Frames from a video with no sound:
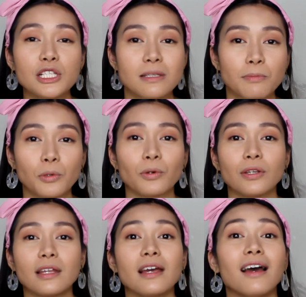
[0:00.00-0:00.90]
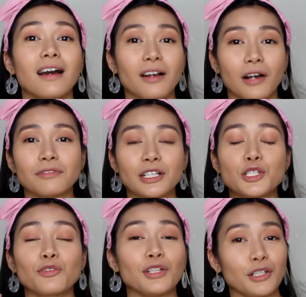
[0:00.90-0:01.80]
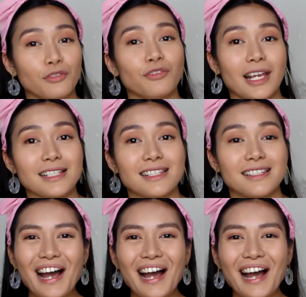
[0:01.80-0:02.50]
smooth coverage for your face.